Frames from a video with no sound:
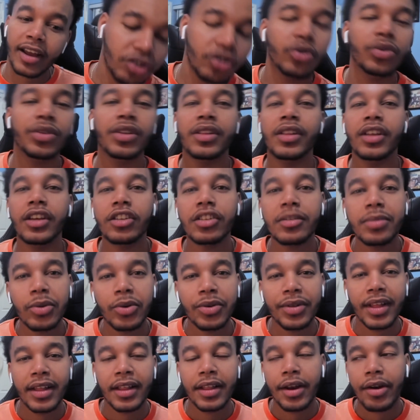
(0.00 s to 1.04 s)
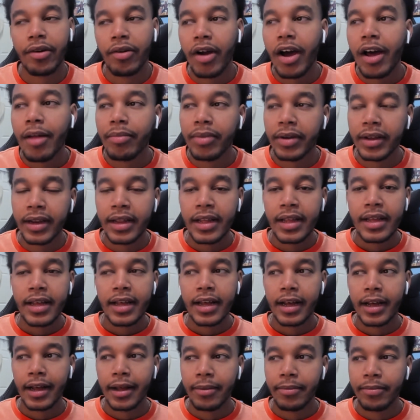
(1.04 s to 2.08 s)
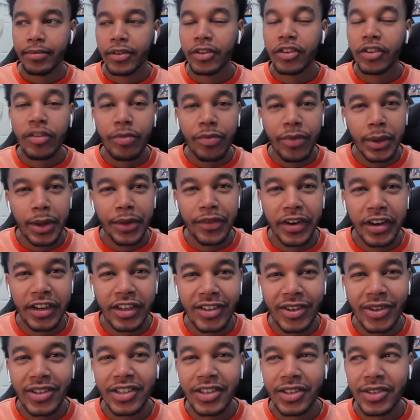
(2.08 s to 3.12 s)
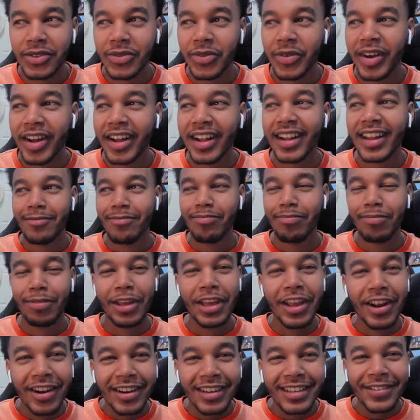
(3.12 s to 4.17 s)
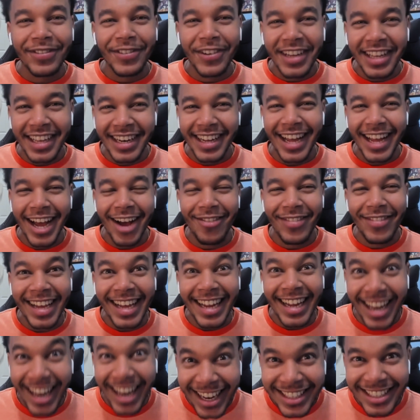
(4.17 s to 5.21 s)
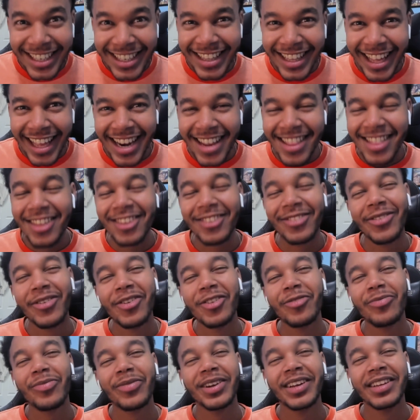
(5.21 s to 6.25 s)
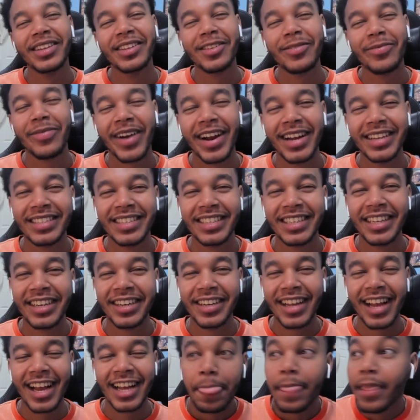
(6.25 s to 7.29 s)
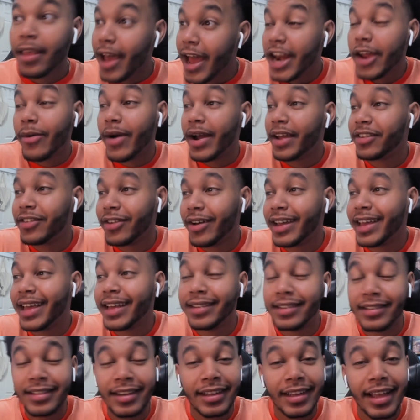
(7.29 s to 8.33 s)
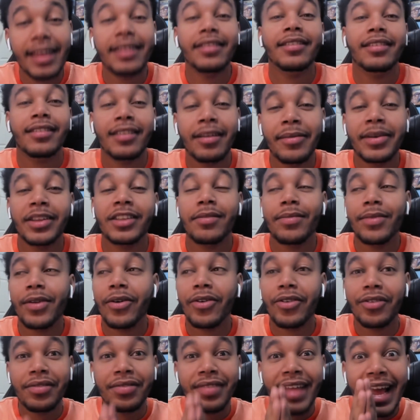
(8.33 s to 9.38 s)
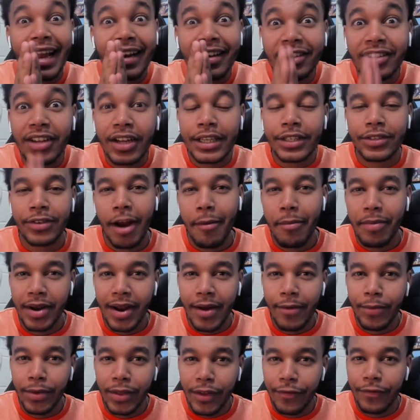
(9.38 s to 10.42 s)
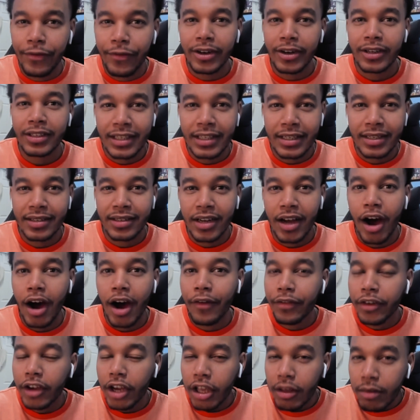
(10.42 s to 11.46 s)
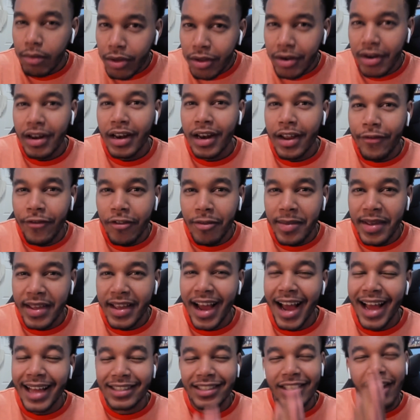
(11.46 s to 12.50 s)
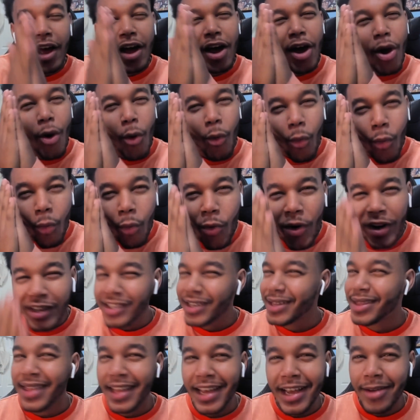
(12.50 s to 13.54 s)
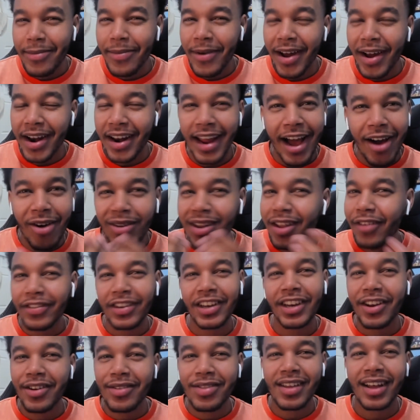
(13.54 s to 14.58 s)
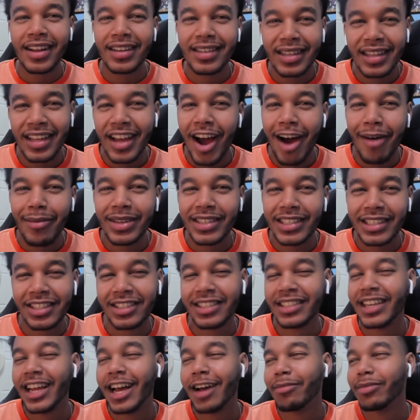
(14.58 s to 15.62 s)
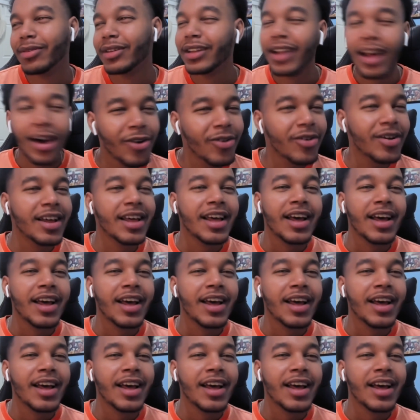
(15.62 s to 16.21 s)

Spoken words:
And cool that they explore that later on, but there's some pretty funny jokes here as well. Pierce freaking coming clutch at the end of this one was pretty surprising here, guys. Anyway, so I guess, again, since I messed up the order, that does wrap it up for the first season of Community from you guys. What do you think about it? I would love to hear your thoughts in the comment section down below.